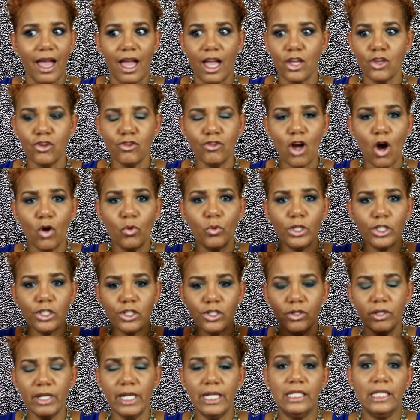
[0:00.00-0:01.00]
you know, when
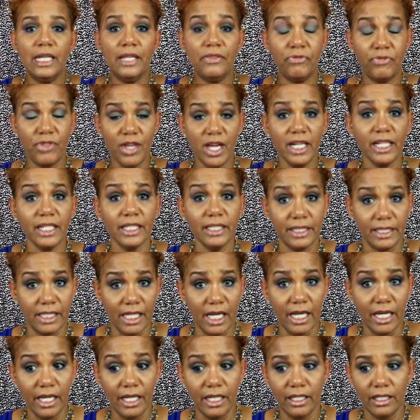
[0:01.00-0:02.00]
you in the thick of
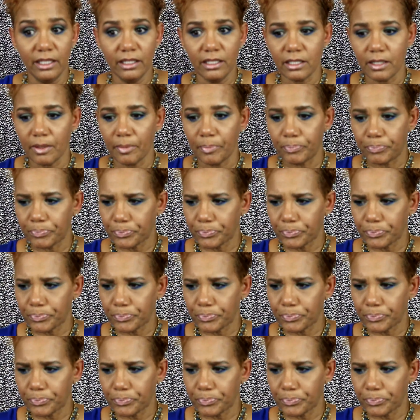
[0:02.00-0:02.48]
things,